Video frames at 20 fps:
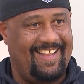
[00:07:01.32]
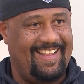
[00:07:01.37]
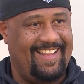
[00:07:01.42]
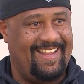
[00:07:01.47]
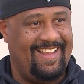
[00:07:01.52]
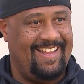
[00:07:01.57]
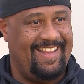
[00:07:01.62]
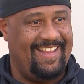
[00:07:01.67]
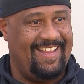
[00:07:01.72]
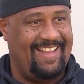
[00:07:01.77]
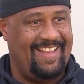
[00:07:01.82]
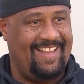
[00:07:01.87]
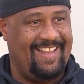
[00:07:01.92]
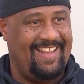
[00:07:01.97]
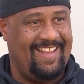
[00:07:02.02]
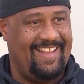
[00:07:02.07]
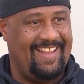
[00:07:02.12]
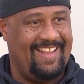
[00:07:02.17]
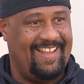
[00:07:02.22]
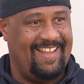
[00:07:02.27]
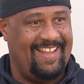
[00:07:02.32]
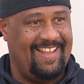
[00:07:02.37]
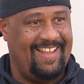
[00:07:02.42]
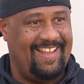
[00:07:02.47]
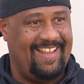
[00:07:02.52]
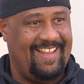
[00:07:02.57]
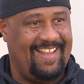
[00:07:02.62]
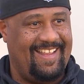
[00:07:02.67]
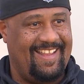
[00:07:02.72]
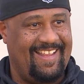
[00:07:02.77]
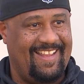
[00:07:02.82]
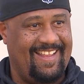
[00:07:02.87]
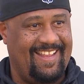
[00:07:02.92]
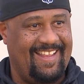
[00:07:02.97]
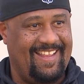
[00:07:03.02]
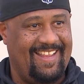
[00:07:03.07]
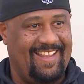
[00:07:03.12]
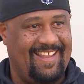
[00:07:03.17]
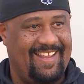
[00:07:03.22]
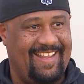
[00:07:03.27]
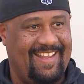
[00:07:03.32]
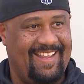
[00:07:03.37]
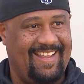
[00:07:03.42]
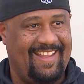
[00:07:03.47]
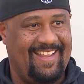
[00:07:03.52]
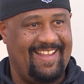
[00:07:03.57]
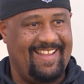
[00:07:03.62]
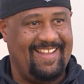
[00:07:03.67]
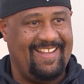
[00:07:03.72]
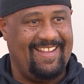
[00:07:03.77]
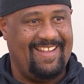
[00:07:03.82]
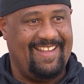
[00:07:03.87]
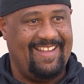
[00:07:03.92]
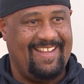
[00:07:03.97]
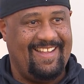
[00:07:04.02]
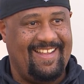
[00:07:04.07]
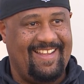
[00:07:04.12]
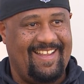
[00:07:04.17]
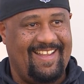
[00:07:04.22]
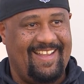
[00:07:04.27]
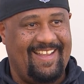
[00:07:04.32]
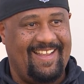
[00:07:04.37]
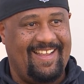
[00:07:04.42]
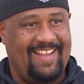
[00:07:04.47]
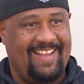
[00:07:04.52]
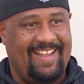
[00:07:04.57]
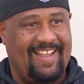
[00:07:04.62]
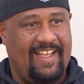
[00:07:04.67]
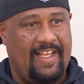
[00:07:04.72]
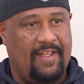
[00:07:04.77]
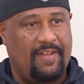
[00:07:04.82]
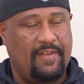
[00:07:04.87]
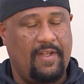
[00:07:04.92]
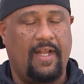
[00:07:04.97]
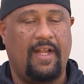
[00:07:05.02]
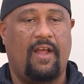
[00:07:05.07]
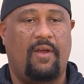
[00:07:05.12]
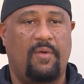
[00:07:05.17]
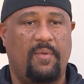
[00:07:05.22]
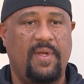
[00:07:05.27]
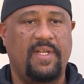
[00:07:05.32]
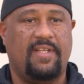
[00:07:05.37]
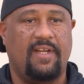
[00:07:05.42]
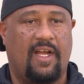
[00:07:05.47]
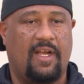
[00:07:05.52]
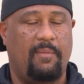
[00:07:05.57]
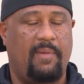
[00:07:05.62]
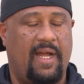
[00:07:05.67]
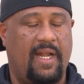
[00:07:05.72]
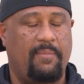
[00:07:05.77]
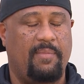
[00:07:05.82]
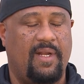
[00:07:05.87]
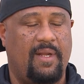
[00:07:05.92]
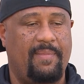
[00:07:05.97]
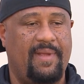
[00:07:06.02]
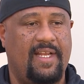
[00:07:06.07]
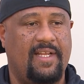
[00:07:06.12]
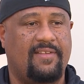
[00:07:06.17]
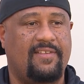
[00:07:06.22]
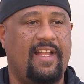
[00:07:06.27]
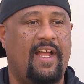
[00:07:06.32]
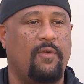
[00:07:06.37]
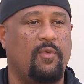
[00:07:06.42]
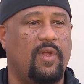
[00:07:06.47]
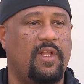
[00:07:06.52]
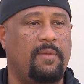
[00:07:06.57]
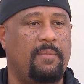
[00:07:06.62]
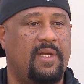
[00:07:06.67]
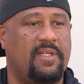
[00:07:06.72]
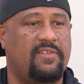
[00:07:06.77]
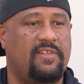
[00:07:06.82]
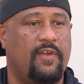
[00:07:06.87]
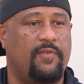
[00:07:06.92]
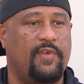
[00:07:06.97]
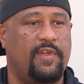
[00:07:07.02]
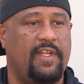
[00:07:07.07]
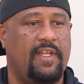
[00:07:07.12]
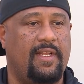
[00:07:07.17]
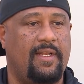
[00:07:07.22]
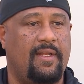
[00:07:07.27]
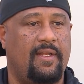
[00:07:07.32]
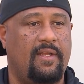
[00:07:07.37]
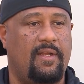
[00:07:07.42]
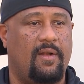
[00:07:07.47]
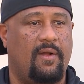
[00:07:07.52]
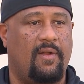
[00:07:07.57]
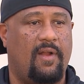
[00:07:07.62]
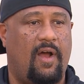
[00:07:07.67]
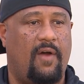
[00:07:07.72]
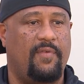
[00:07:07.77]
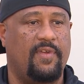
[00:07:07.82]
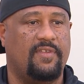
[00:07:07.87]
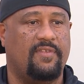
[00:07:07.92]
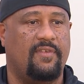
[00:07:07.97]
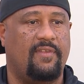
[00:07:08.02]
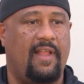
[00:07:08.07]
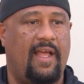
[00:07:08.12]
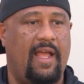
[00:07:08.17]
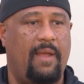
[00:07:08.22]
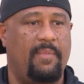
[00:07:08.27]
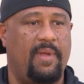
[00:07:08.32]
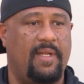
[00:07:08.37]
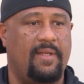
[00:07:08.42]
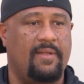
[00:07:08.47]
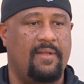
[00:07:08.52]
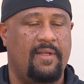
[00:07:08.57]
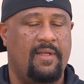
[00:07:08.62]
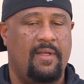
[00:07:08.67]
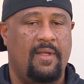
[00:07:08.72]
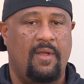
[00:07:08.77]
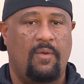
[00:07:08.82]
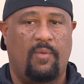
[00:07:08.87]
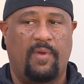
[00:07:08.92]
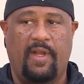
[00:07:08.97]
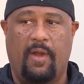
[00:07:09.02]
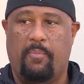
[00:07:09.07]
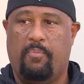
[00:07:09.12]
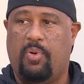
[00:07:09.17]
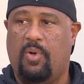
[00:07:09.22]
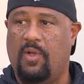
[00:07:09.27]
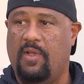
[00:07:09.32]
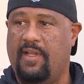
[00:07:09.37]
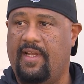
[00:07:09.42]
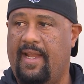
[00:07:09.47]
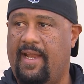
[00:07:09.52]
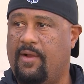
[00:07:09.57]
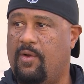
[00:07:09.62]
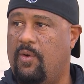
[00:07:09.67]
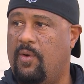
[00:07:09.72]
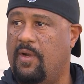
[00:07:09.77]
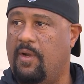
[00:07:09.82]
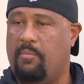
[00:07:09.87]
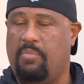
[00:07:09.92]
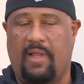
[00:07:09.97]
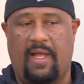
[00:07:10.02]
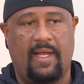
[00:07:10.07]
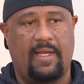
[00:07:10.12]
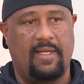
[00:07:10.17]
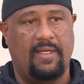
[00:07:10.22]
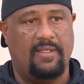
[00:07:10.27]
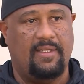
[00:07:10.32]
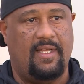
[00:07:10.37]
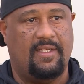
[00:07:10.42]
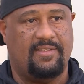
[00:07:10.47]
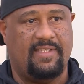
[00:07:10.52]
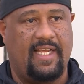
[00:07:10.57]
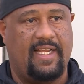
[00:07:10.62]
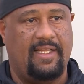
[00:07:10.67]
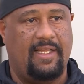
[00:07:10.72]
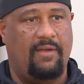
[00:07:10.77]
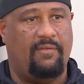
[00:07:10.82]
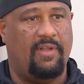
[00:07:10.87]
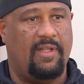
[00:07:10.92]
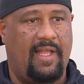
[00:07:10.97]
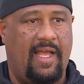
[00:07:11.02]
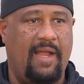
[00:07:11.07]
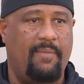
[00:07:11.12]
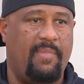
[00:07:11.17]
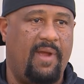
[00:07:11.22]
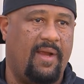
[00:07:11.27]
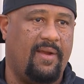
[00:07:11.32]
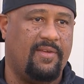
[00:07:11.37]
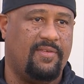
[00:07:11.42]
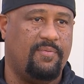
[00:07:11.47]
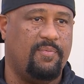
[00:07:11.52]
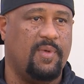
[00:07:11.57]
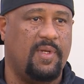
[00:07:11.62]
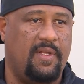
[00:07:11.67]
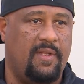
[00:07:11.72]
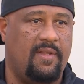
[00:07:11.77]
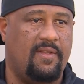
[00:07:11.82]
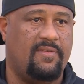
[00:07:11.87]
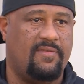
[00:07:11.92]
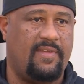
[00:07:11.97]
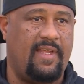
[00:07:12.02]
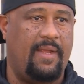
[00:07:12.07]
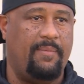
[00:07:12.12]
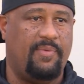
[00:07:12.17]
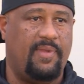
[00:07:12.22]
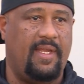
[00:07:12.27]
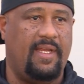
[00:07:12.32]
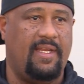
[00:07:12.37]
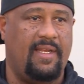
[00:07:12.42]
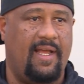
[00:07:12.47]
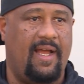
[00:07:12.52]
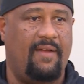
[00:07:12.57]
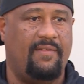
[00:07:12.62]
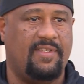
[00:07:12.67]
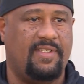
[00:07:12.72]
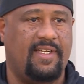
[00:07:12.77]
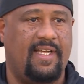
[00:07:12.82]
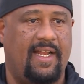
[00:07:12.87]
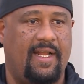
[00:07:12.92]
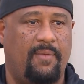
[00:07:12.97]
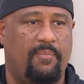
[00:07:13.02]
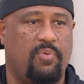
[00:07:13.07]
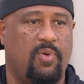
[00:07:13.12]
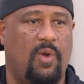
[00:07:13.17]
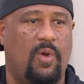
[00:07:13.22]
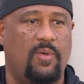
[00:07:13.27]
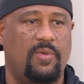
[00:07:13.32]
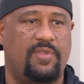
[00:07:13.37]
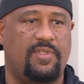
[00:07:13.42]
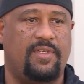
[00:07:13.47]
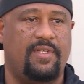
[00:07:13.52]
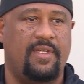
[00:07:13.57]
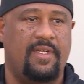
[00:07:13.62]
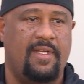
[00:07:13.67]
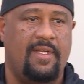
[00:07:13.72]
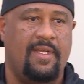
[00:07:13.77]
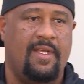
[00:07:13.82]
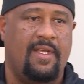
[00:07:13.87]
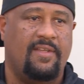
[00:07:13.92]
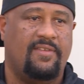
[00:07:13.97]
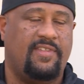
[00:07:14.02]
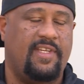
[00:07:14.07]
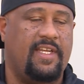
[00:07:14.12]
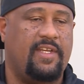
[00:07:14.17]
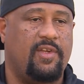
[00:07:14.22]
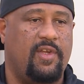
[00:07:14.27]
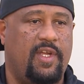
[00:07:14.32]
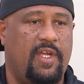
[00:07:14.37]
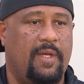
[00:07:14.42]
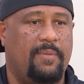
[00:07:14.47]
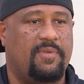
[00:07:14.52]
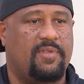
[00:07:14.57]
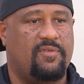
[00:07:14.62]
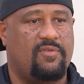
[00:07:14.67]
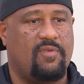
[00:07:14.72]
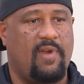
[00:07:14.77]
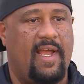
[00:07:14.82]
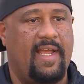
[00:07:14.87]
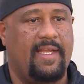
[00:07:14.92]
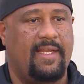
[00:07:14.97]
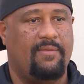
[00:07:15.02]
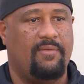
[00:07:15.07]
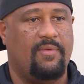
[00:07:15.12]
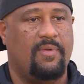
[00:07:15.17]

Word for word: just saying, like, you know, how to go attack the guy as a blocker and things like that. No, no, we talk about it, but I mean, it's not really much different than, you know, an offensive lineman when they're pulling and going to block a, a second-level linebacker. It's really the same thing. You obviously got to approach, sink your hips, strike